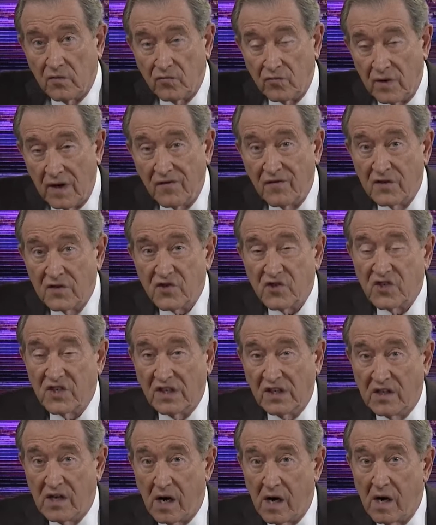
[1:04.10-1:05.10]
reverence to
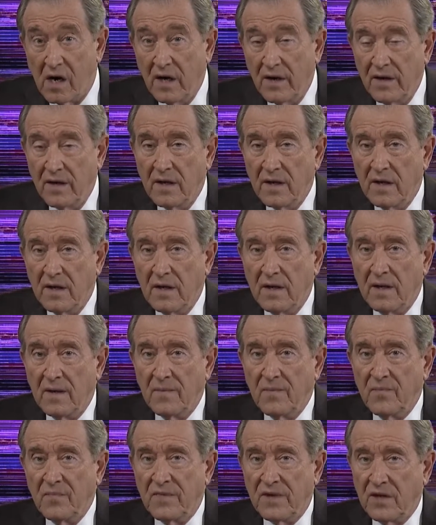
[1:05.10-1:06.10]
God.
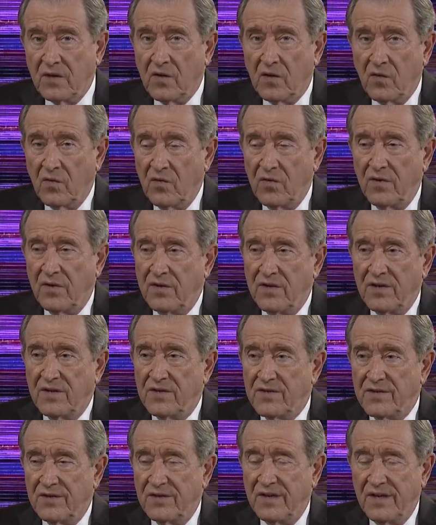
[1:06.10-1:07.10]
You know, the,
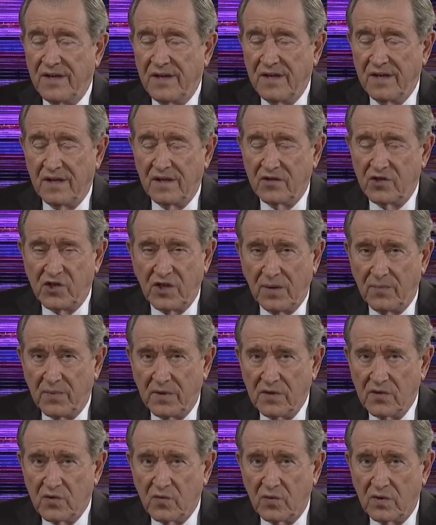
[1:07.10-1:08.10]
the uh,
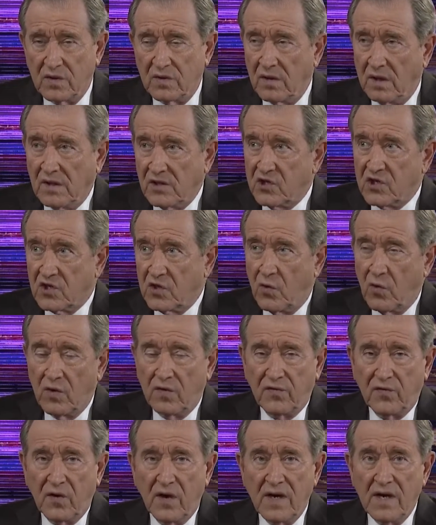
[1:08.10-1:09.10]
shepherds were sore
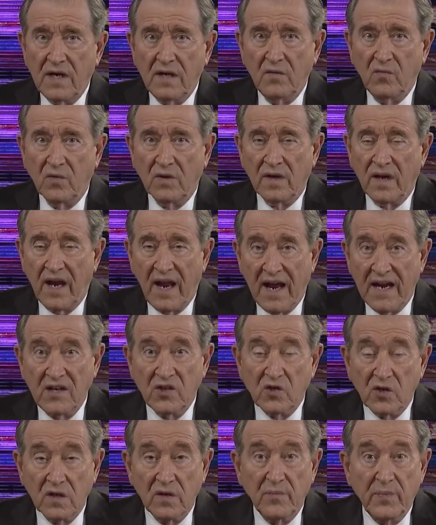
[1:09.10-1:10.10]
afraid when an
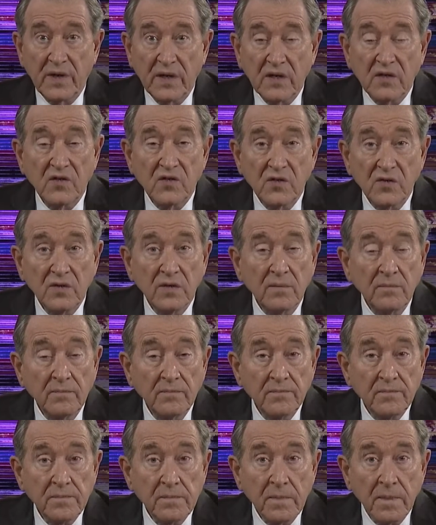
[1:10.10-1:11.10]
angel appeared to them.
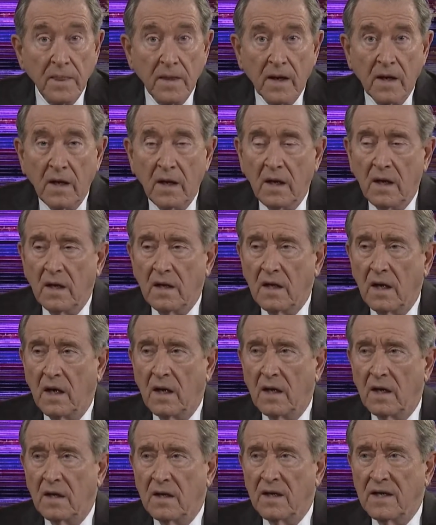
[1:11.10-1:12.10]

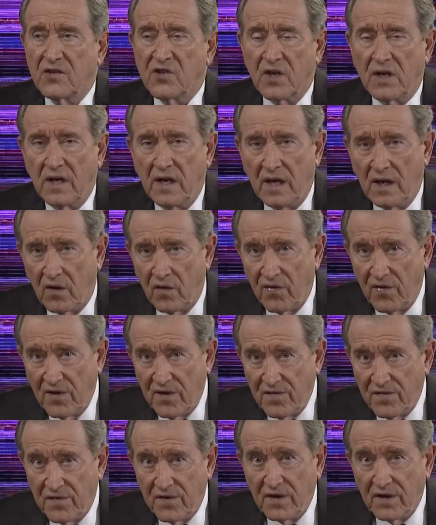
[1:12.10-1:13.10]
Uh, that's a healthy
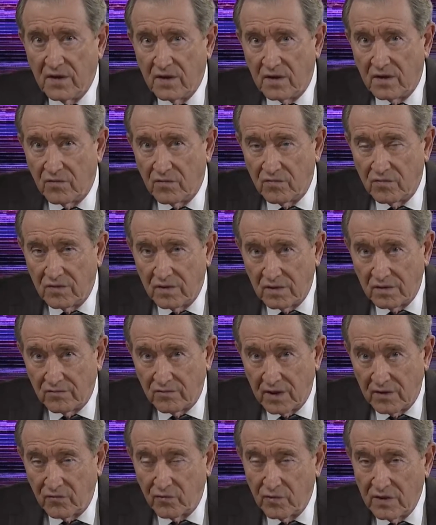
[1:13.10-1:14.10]
fear, a
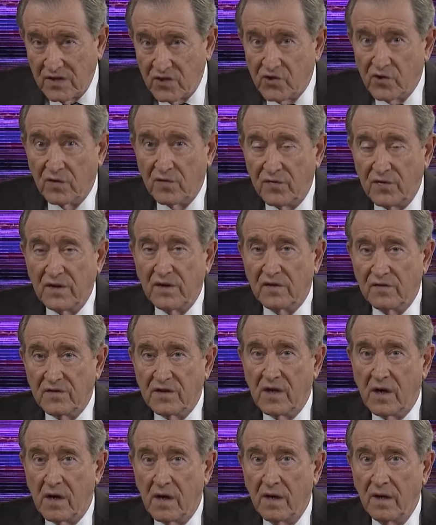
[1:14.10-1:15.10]
reverential fear of
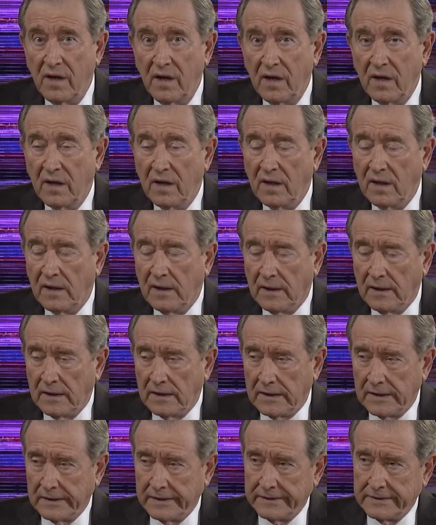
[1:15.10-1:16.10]
God.
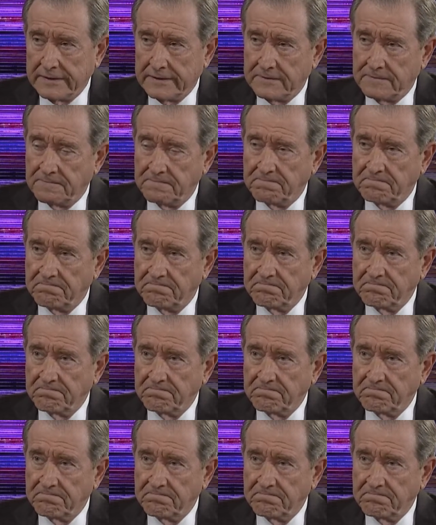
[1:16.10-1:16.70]
Um,